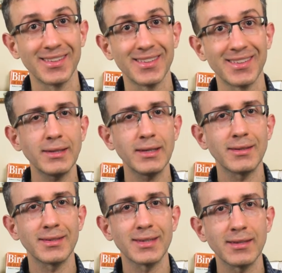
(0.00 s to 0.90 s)
You might
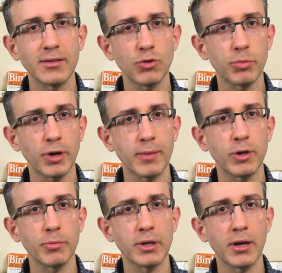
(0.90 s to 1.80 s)
need to send in your
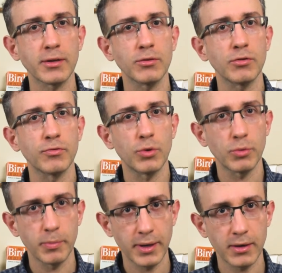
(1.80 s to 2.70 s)
primary binocular
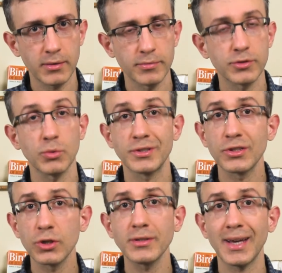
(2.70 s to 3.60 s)
for repair, so
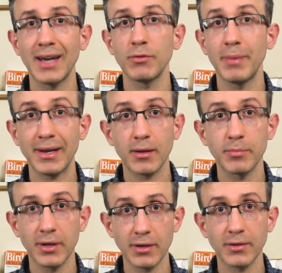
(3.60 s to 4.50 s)
it's good to have a
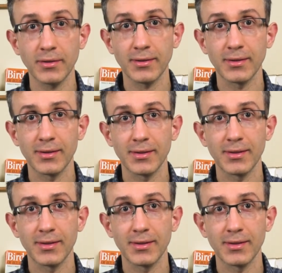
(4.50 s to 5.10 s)
backup binocular.